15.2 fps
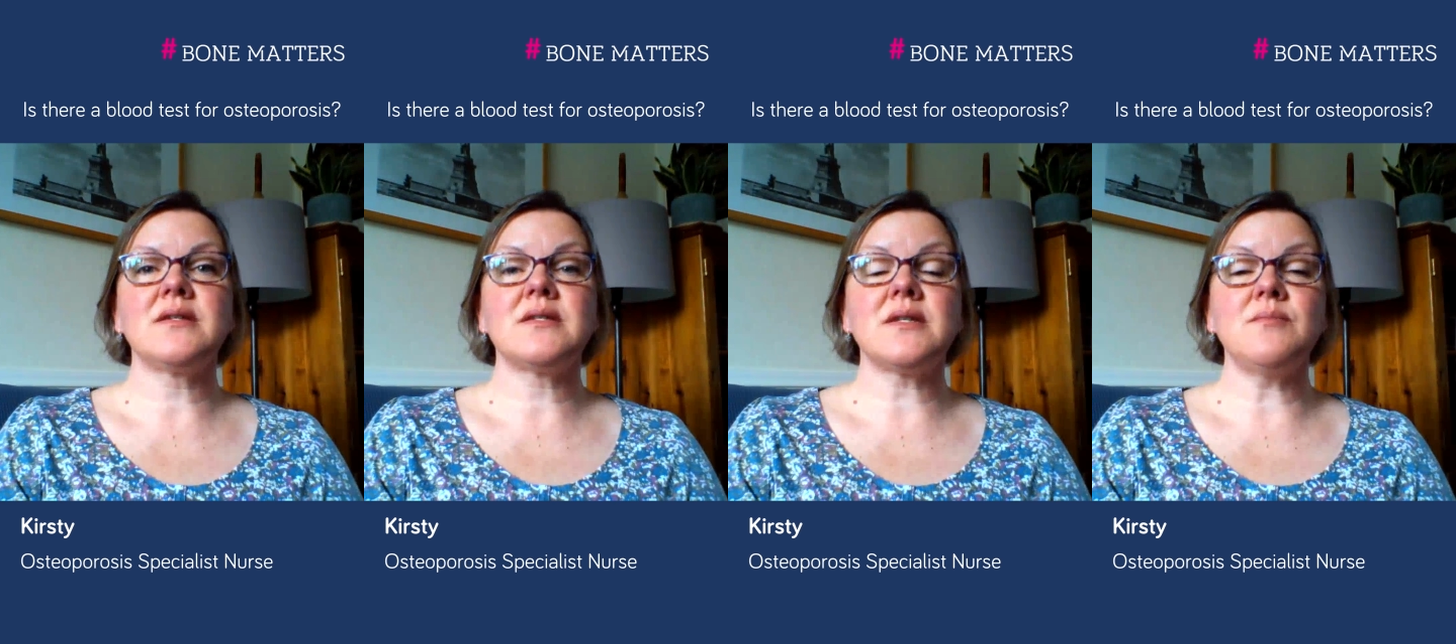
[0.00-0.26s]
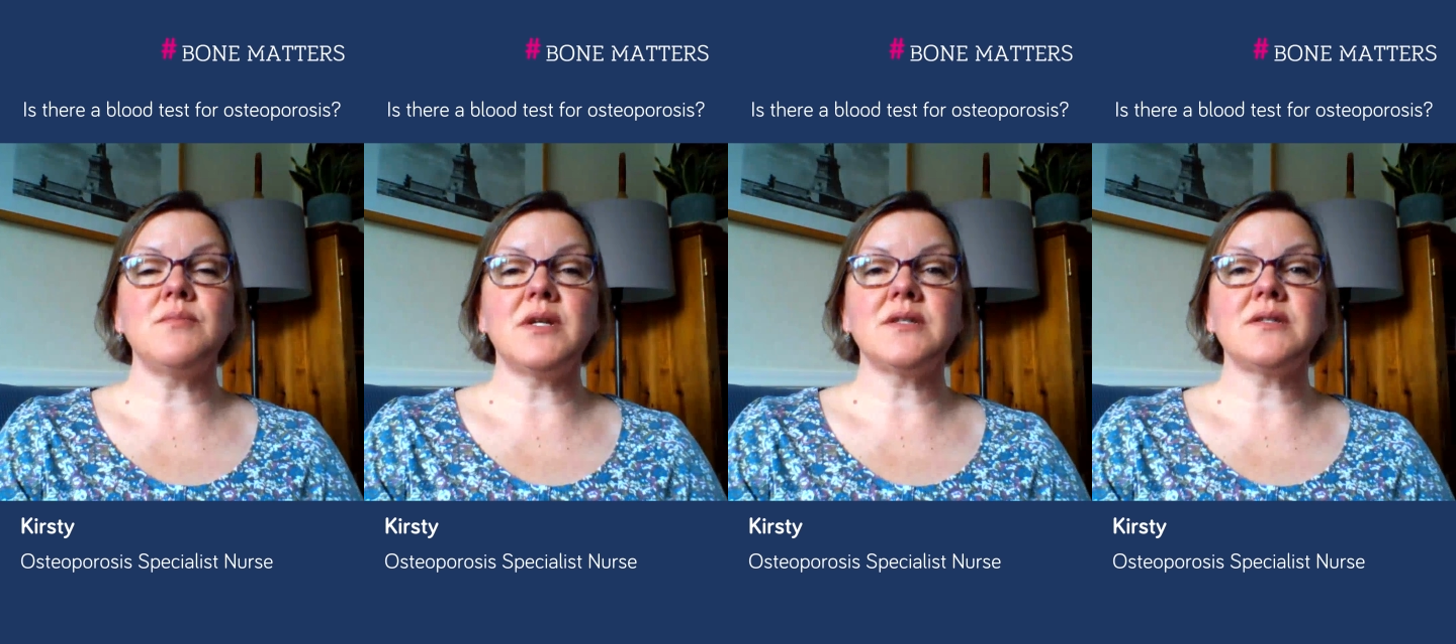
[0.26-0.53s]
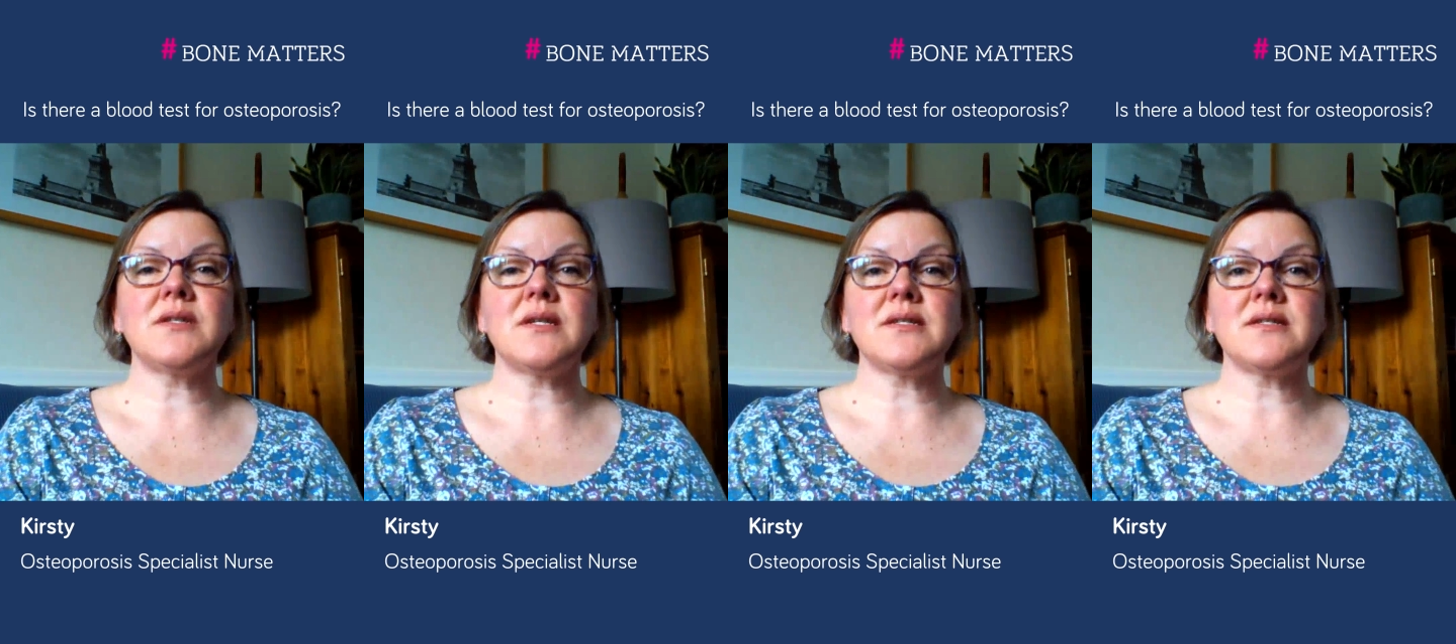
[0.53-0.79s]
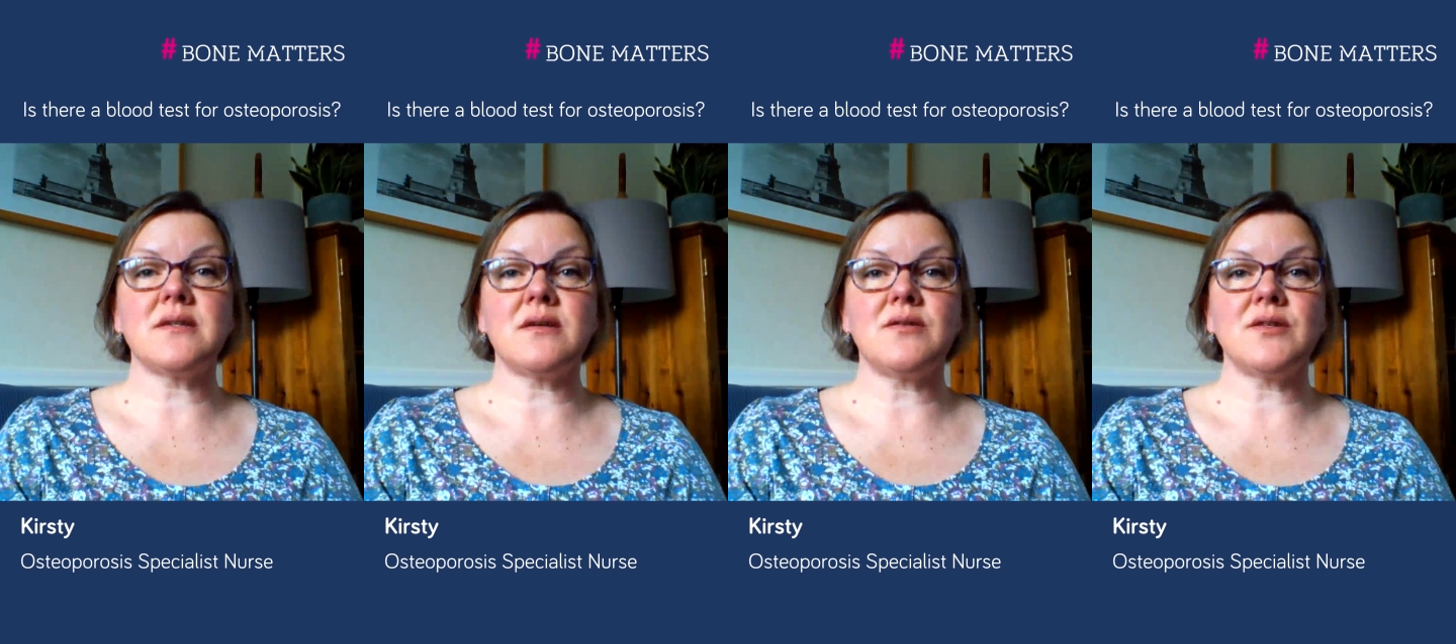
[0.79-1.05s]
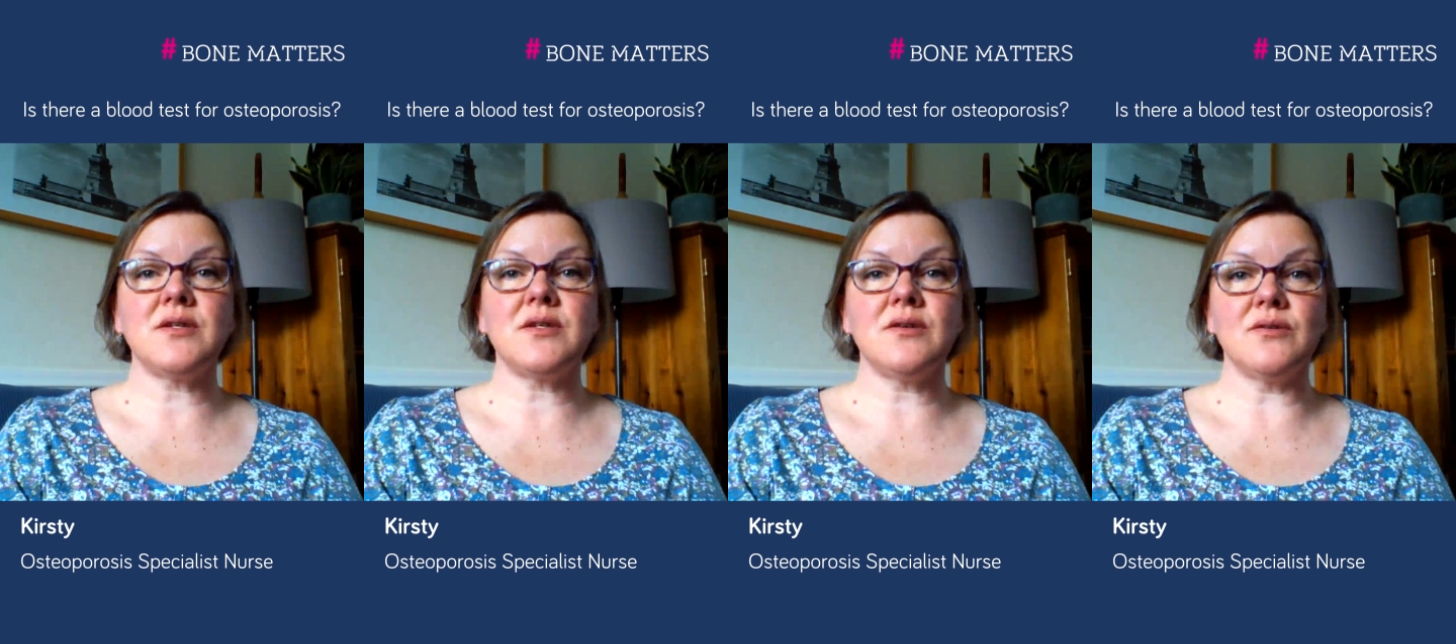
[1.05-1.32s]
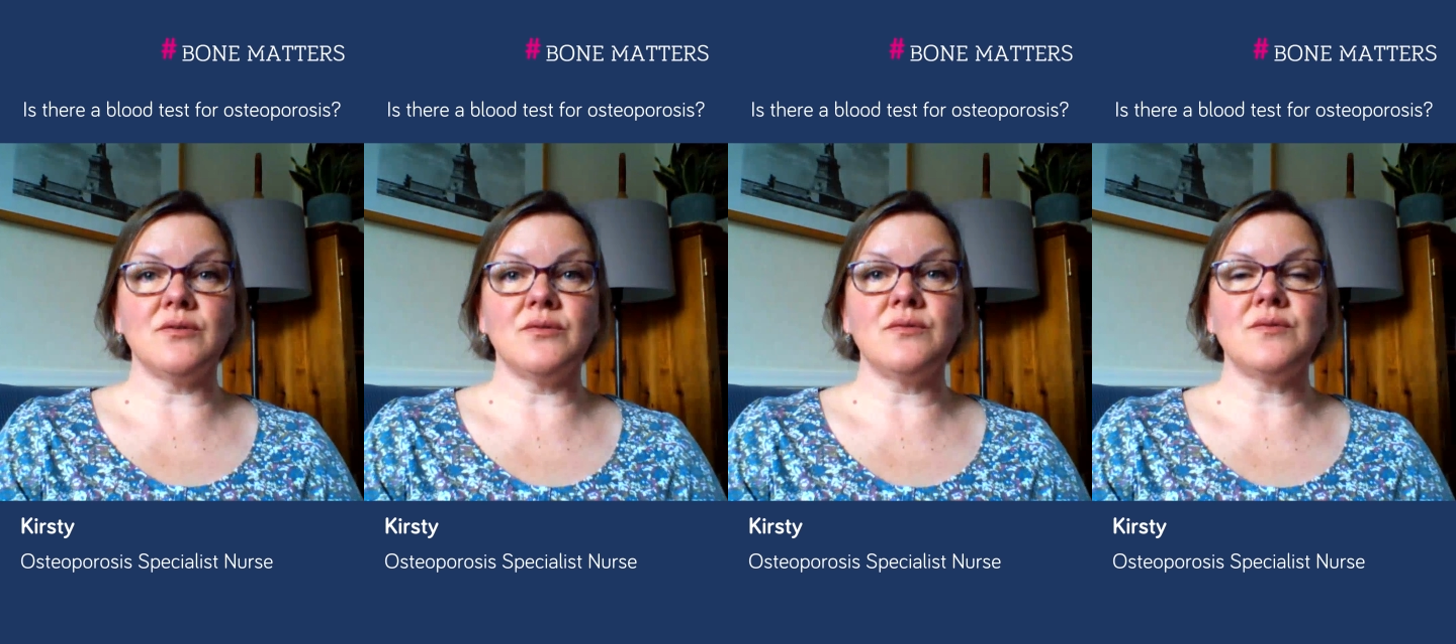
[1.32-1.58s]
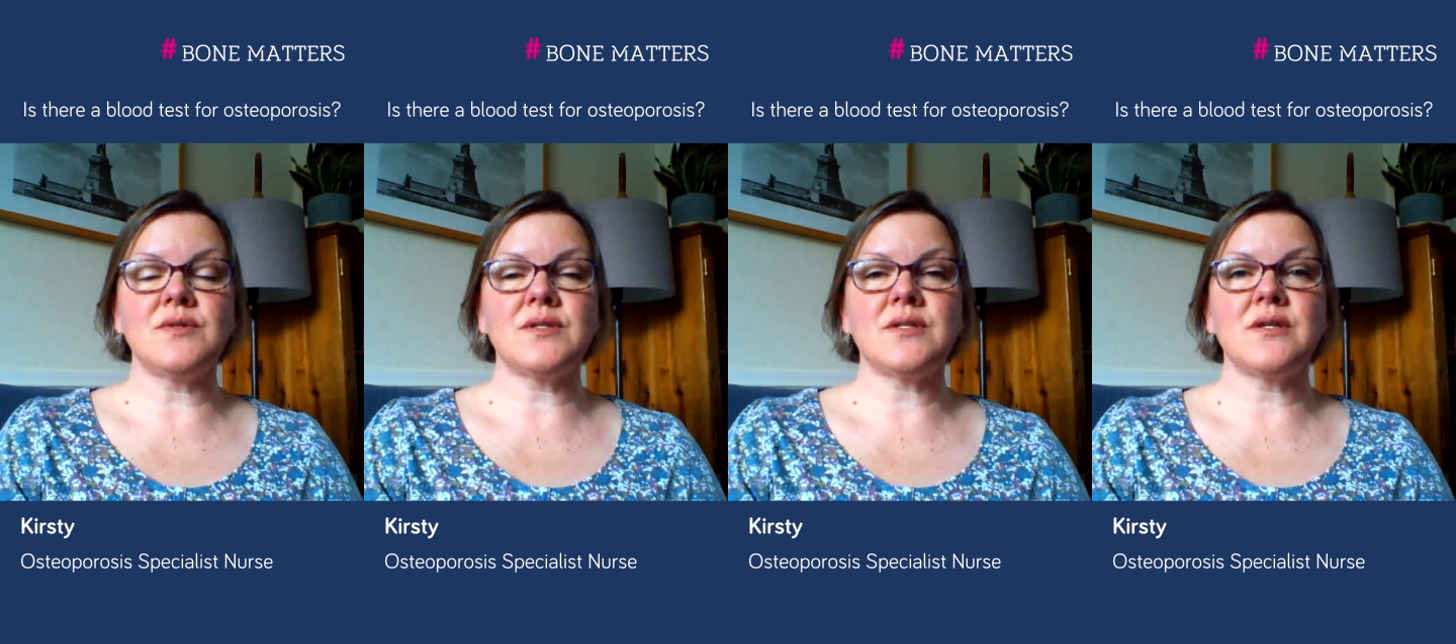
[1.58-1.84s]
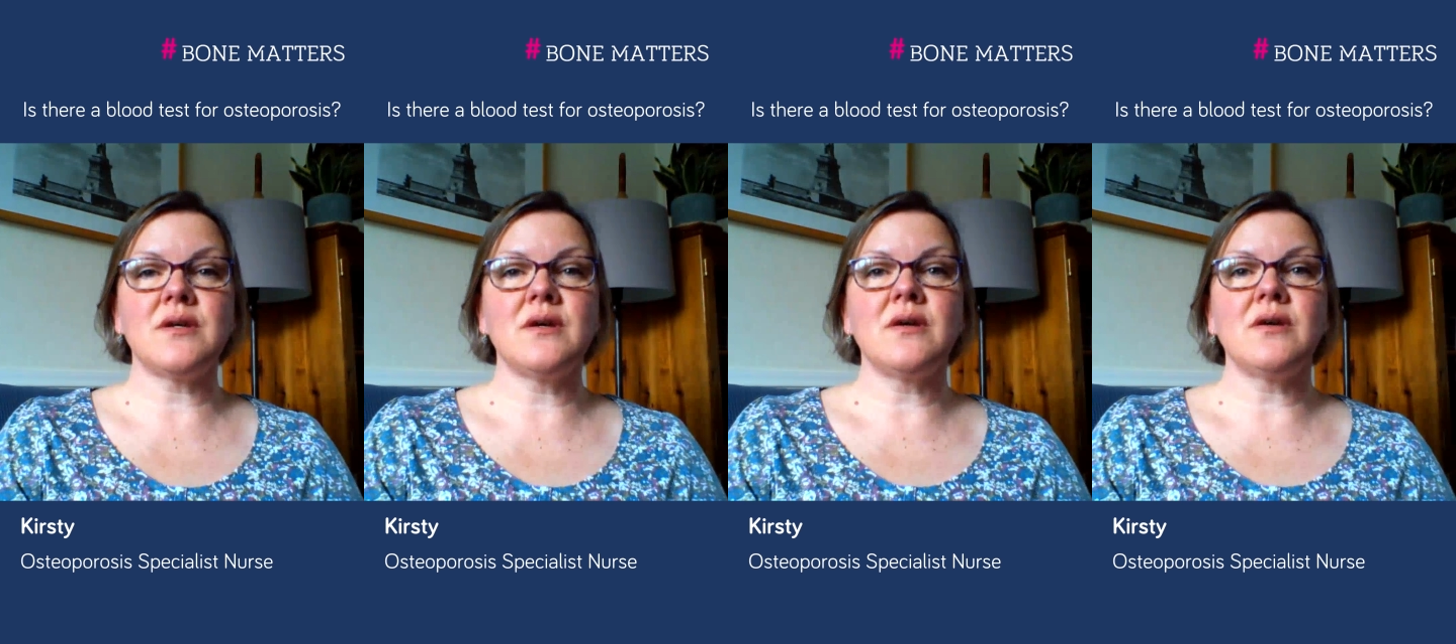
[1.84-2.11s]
Some blood tests are used.